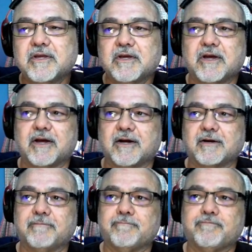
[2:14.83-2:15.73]

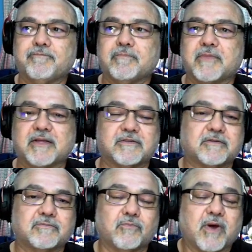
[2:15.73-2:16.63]
That's
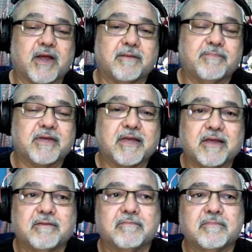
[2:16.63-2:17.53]
why I
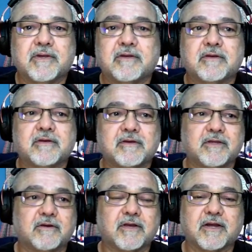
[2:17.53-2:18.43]
became,
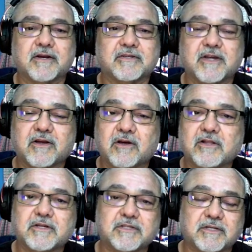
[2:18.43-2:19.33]
got into
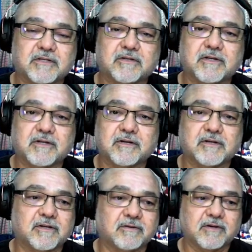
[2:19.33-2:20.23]
psychology
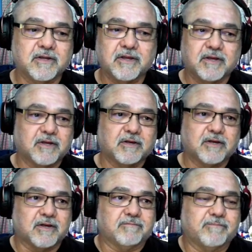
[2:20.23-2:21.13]
and
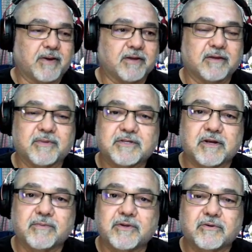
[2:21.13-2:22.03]
my
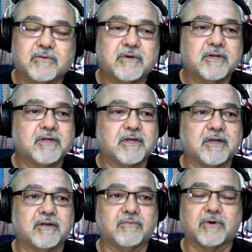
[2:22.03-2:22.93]
MSW
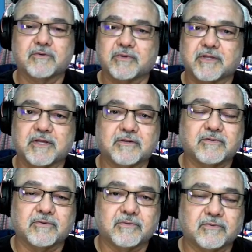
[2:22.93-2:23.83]
and worked with kids
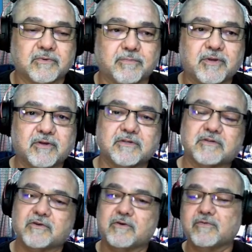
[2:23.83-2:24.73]
who were abused and
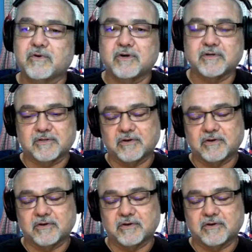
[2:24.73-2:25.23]
so forth.